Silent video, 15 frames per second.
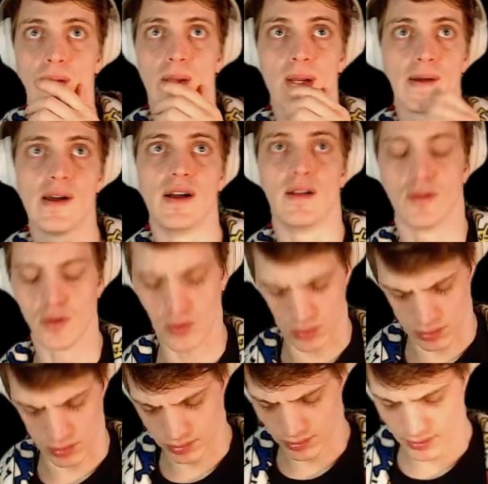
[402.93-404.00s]
Ooh,
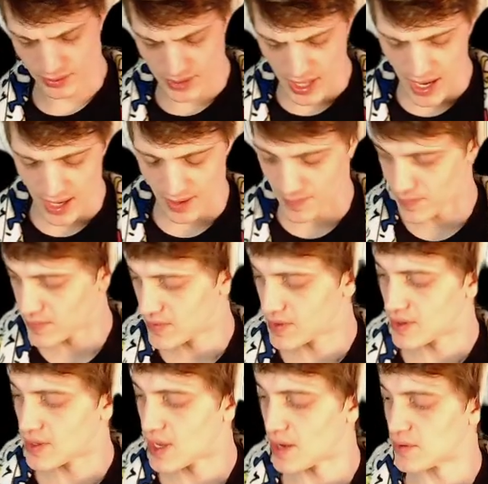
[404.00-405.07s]
damn,
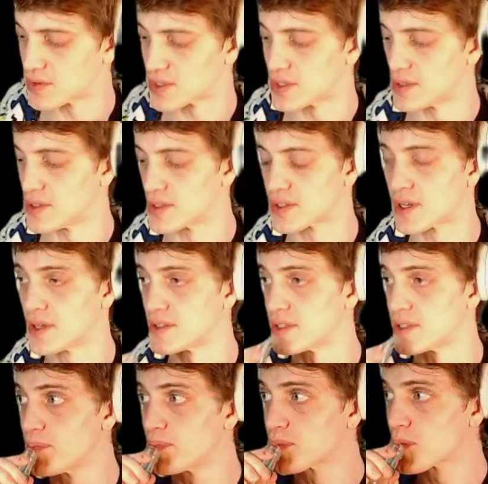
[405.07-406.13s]
that was disgusting.